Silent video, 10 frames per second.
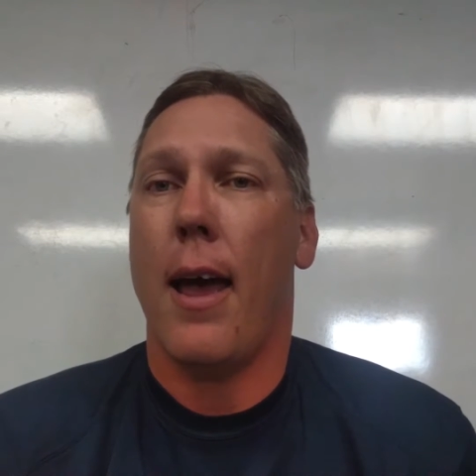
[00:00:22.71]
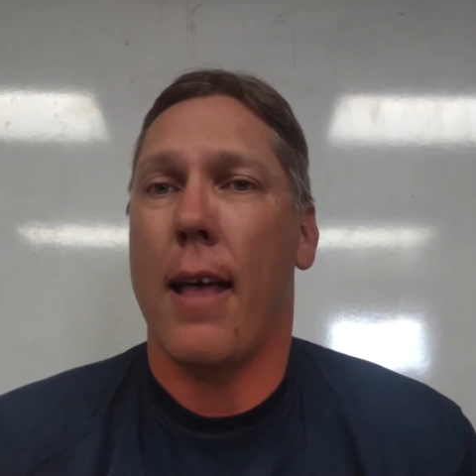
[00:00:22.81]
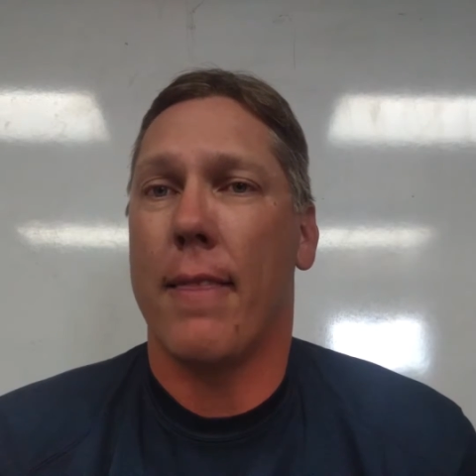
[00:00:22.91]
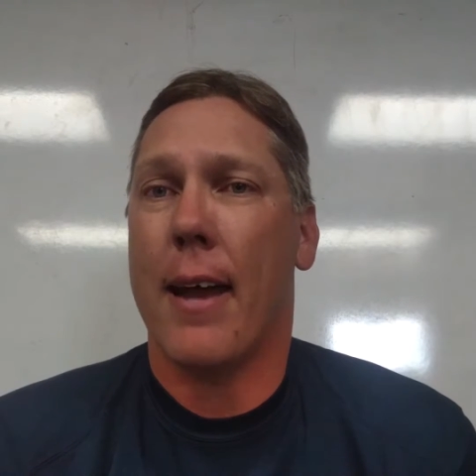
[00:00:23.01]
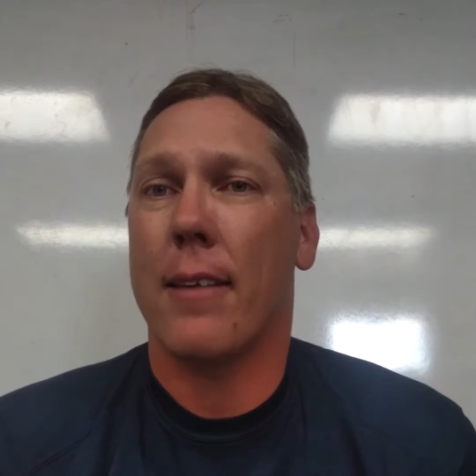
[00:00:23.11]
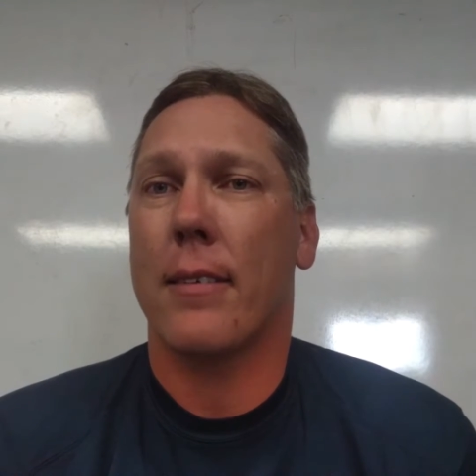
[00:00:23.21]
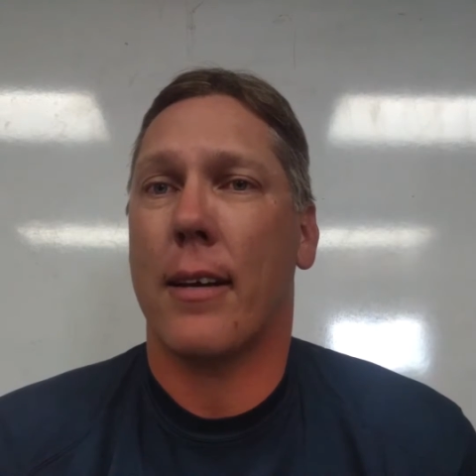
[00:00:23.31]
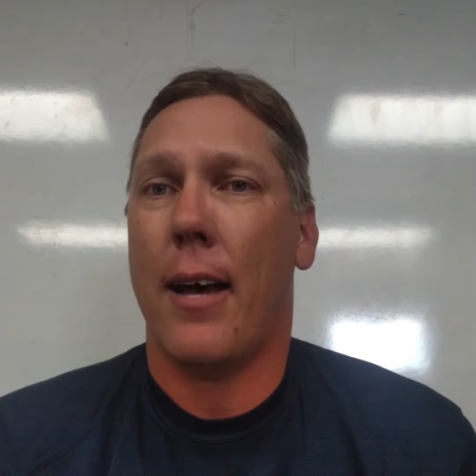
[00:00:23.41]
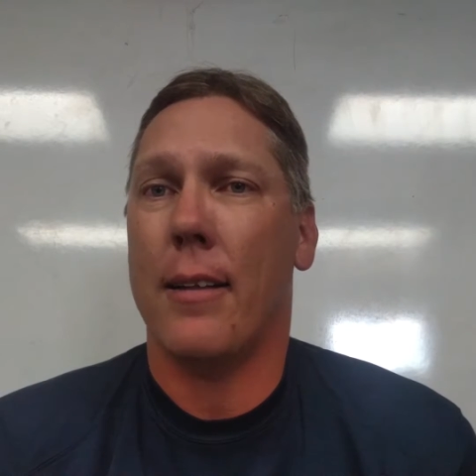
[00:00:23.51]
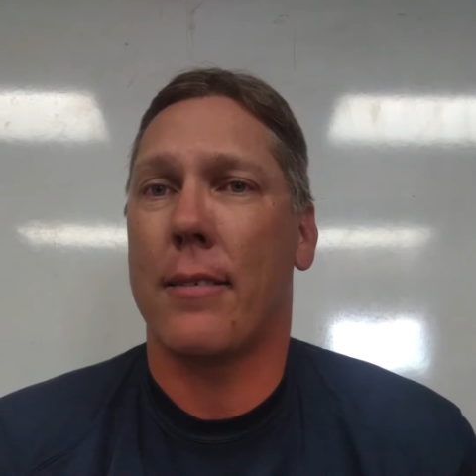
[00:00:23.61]
and that is a
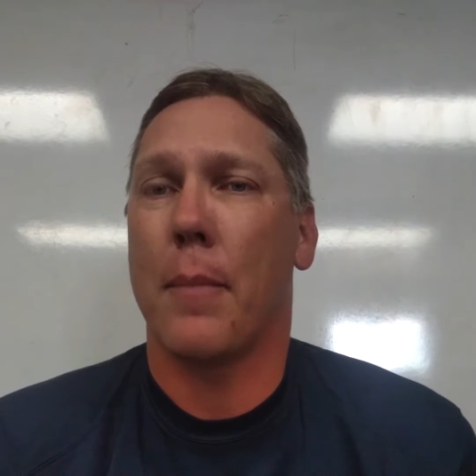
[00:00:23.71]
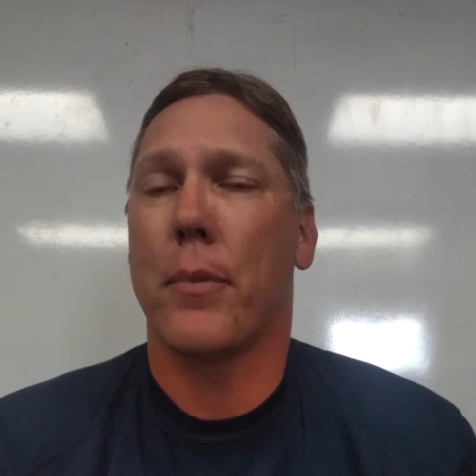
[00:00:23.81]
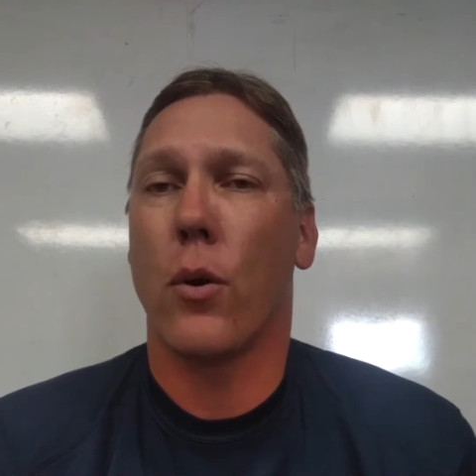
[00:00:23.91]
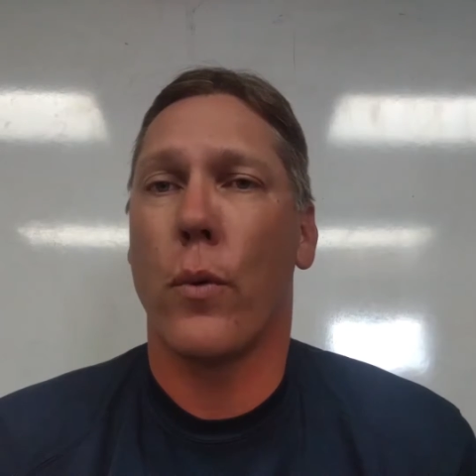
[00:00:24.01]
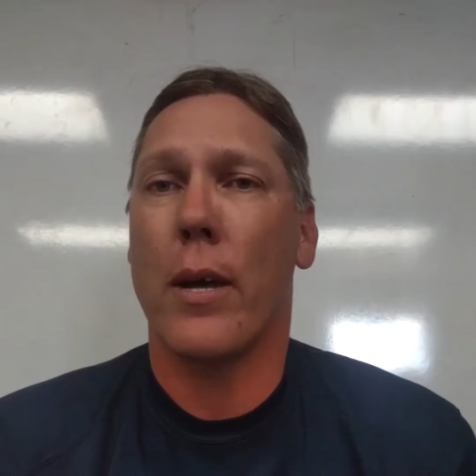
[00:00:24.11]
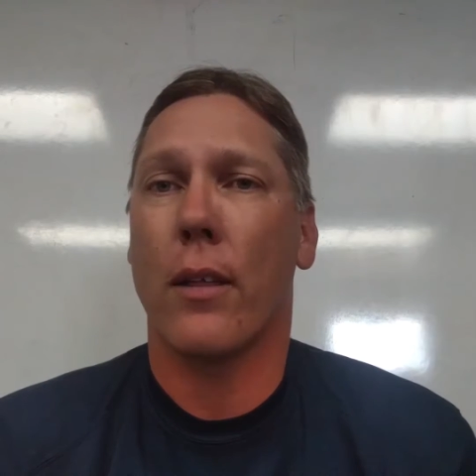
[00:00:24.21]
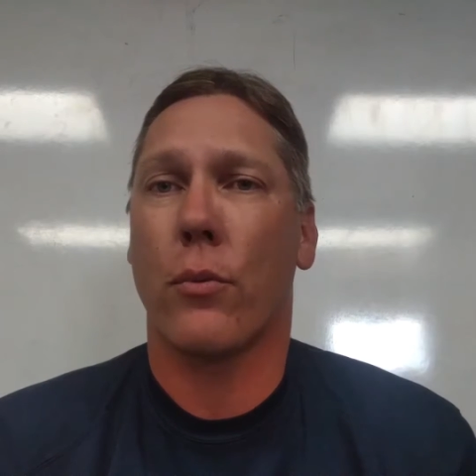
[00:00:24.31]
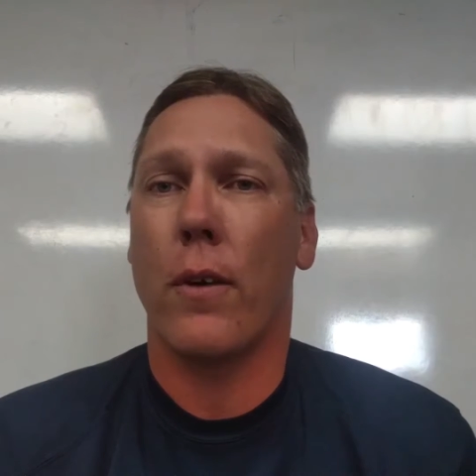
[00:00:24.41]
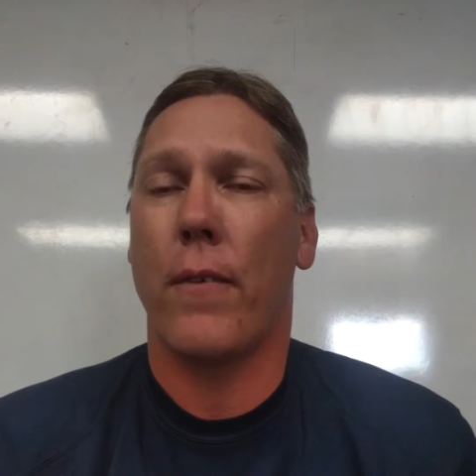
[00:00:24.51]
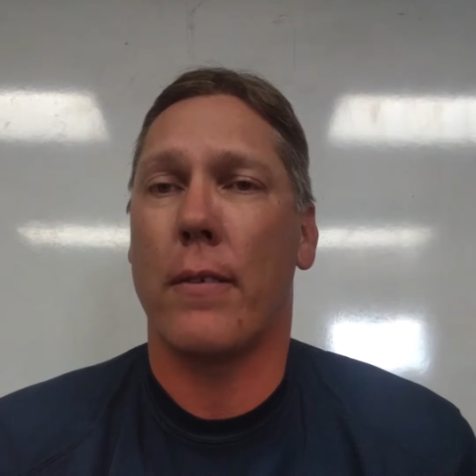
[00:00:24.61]
concept that we at
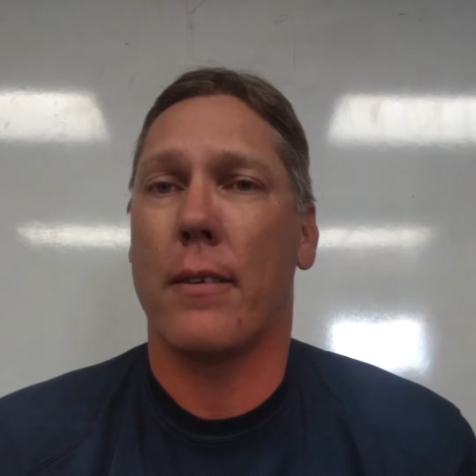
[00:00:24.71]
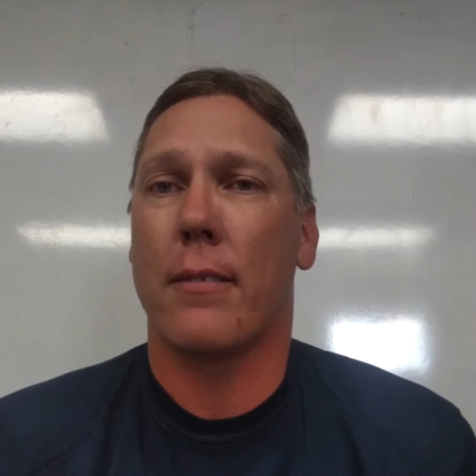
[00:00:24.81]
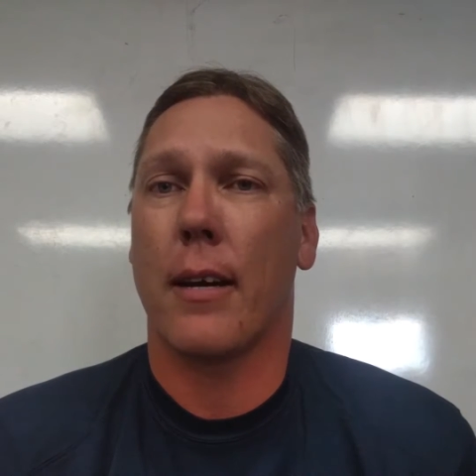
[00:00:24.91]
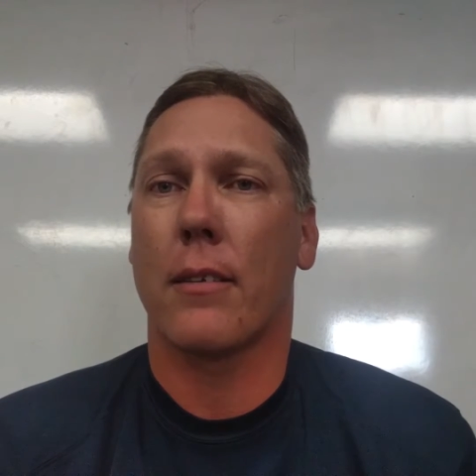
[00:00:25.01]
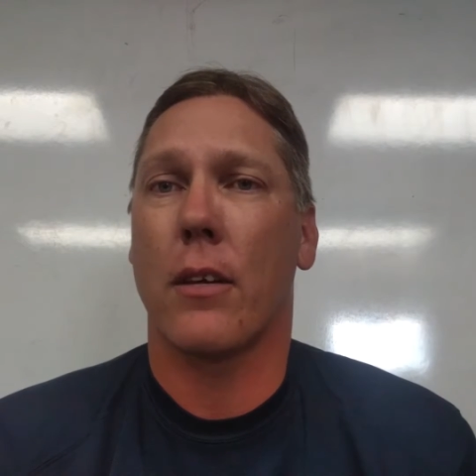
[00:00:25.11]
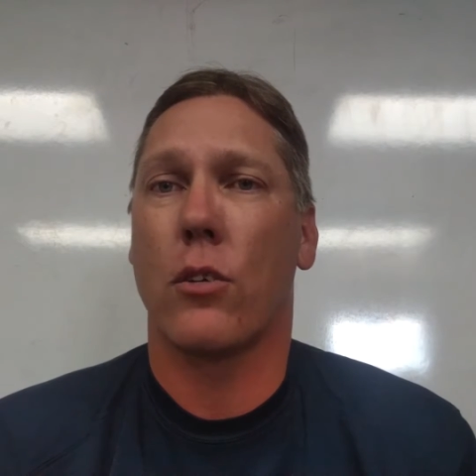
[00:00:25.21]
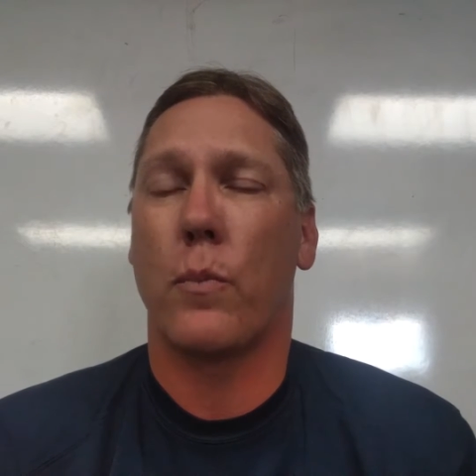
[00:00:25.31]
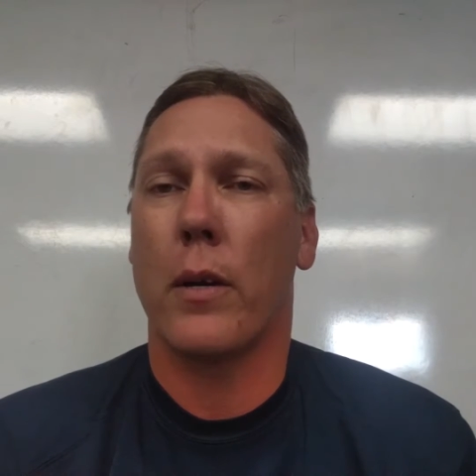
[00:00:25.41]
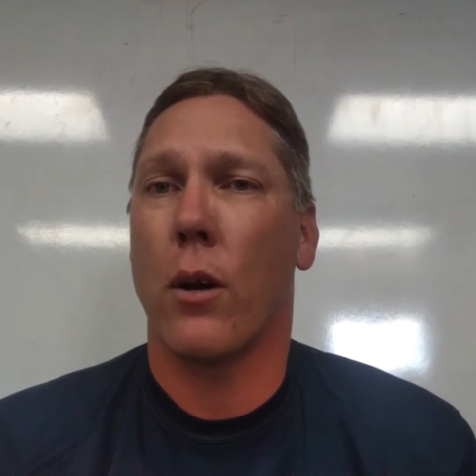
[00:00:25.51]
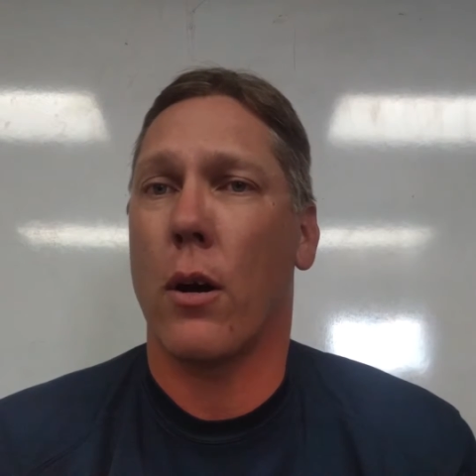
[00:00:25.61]
356
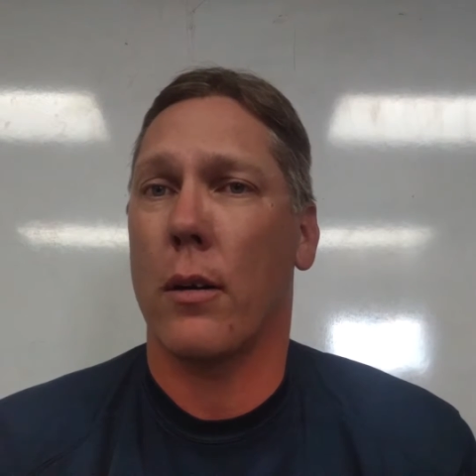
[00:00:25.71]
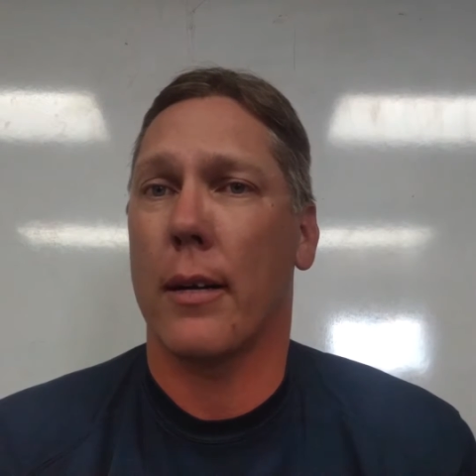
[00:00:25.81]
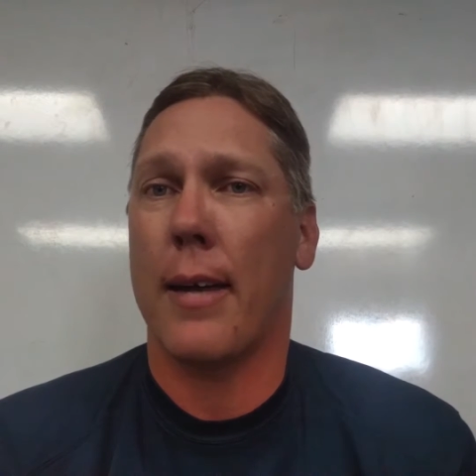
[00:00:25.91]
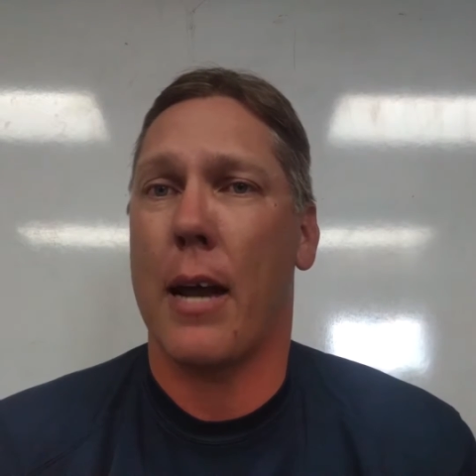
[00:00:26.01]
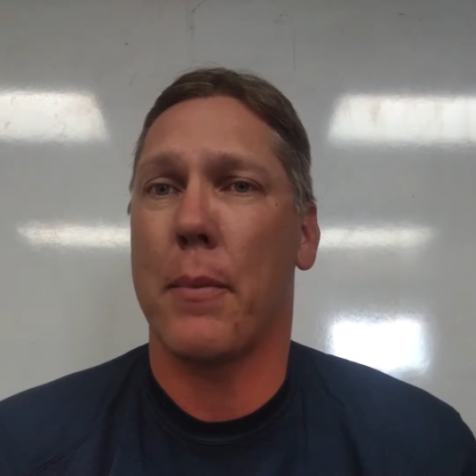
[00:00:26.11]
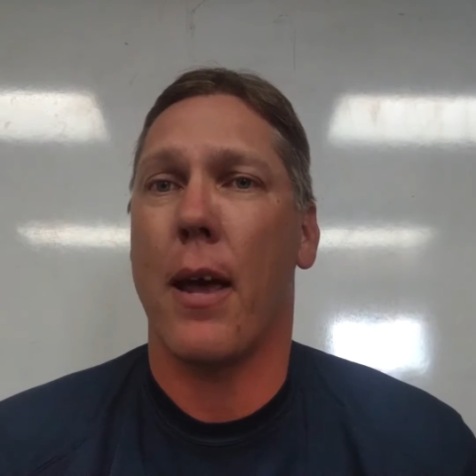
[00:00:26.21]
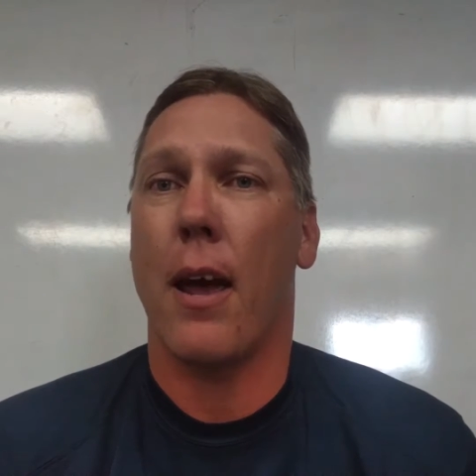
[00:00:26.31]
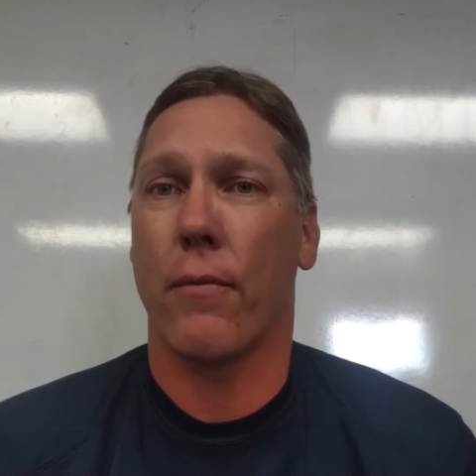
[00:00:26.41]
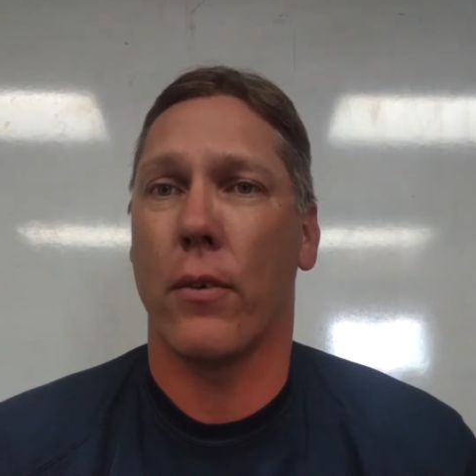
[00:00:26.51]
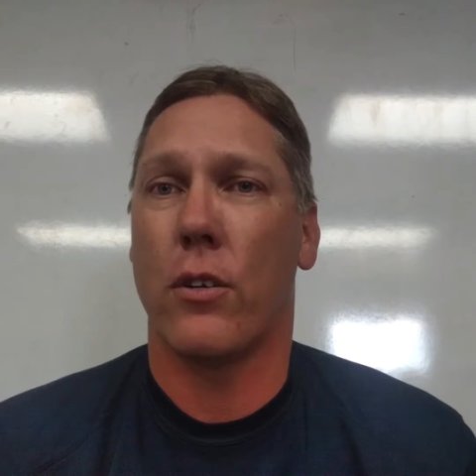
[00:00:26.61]
Speed and Hurdle Academy
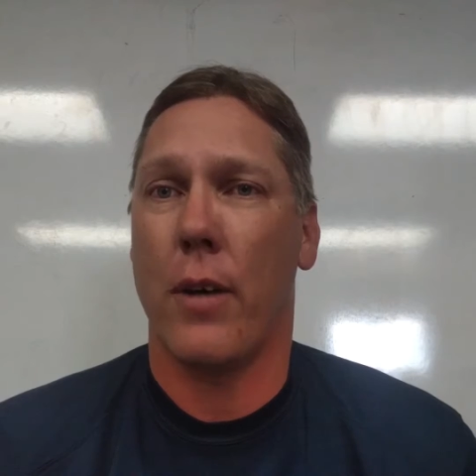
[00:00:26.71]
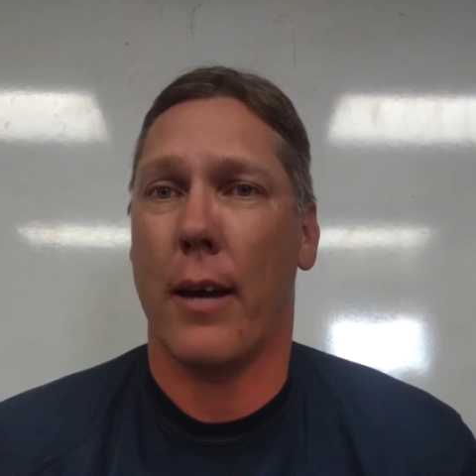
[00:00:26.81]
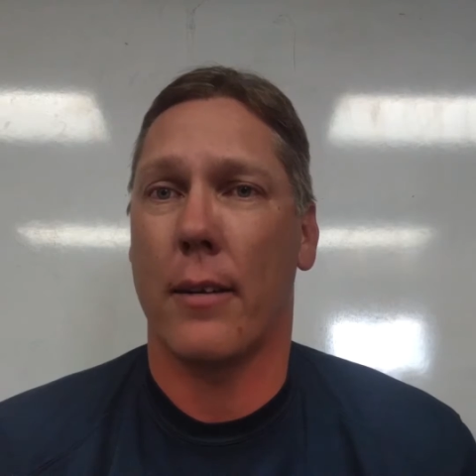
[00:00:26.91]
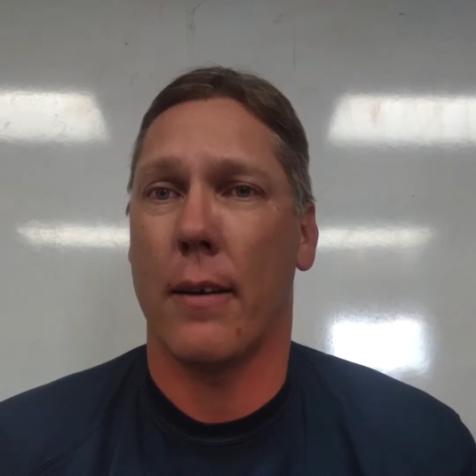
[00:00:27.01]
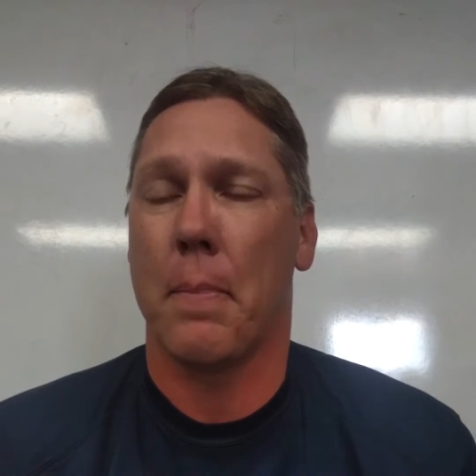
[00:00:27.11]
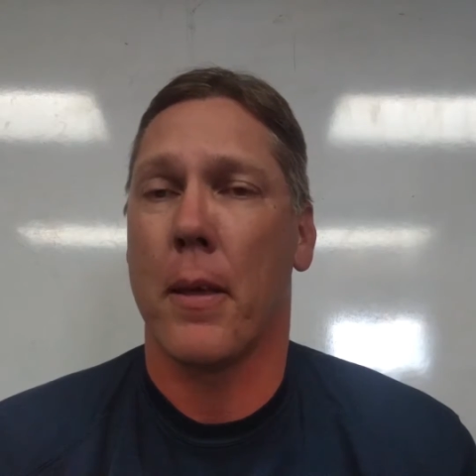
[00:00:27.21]
have rejected.